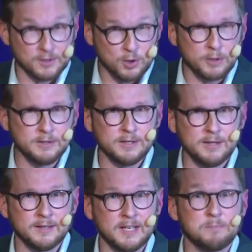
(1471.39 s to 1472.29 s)
the
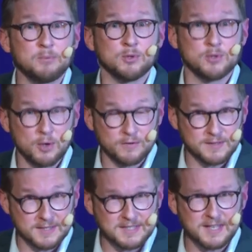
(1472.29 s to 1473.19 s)
content and it
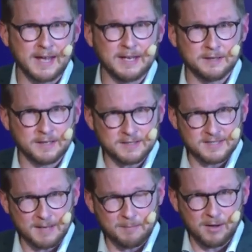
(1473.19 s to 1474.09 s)
preserves the style that is
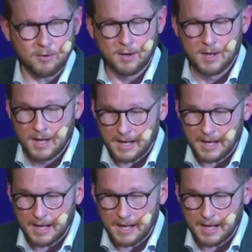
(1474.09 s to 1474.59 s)
somehow